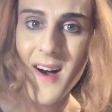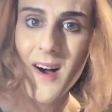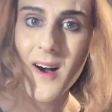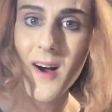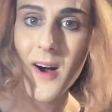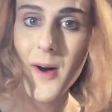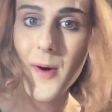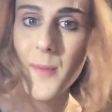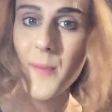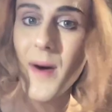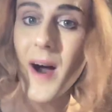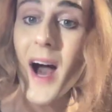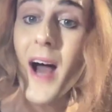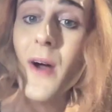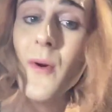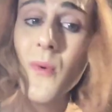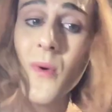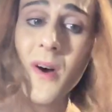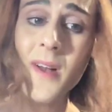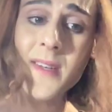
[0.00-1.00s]
I
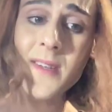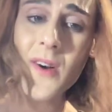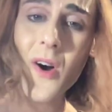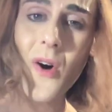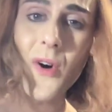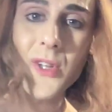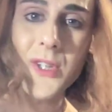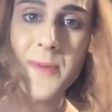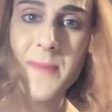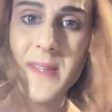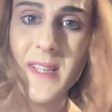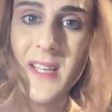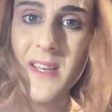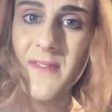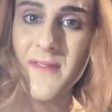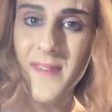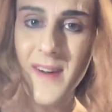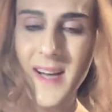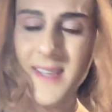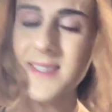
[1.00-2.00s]
want ultimately to
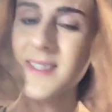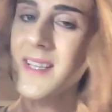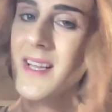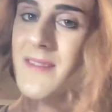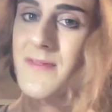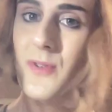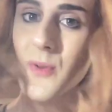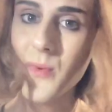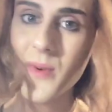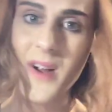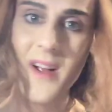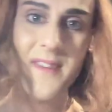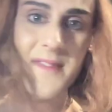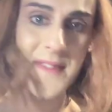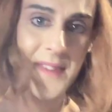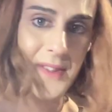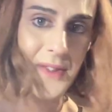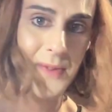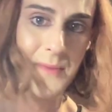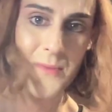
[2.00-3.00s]
find a level where I
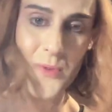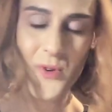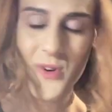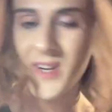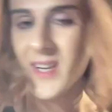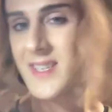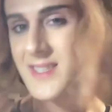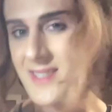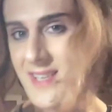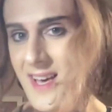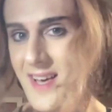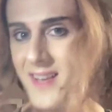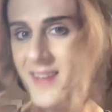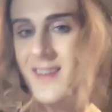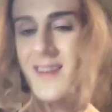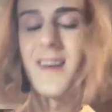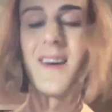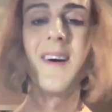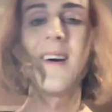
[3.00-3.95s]
feel more content.